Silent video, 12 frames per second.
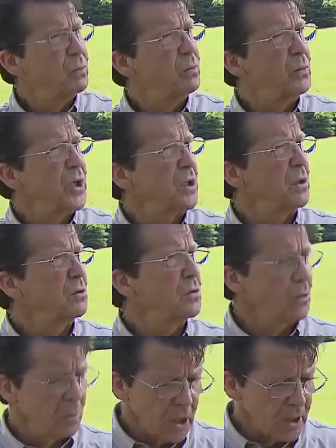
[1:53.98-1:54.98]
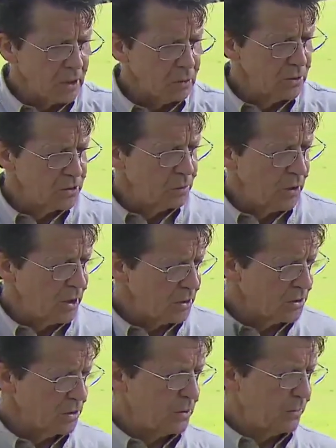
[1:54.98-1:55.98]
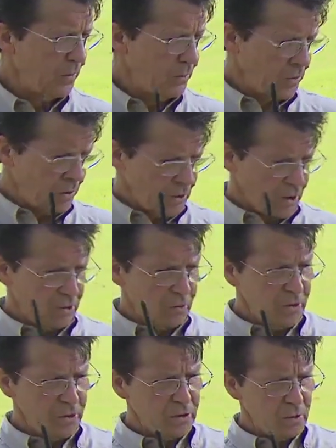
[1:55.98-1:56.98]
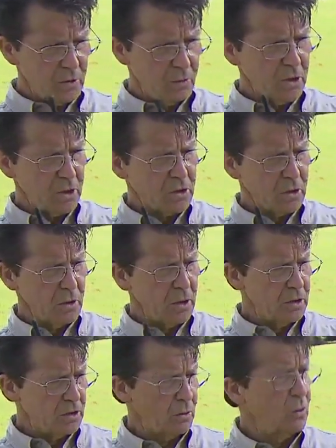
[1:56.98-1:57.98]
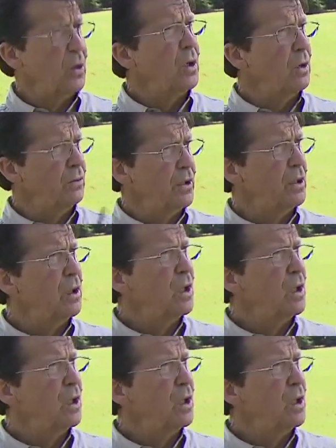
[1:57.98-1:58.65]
big dramatic responses from the dog. We just want to make sure he's aware of it